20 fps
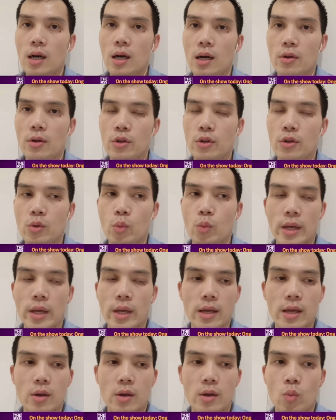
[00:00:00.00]
Uh, you
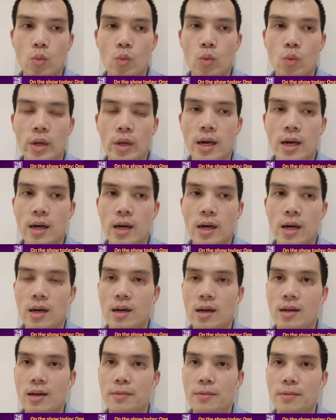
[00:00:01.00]
know, we we
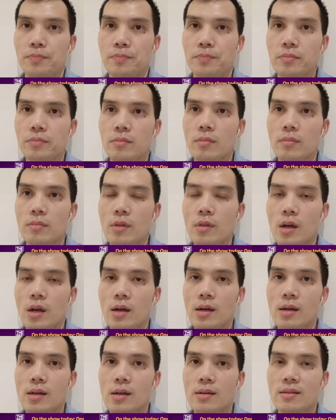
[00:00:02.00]
are
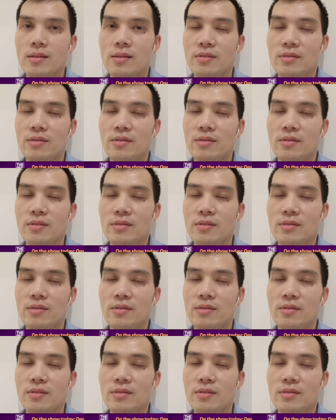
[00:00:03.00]
uh,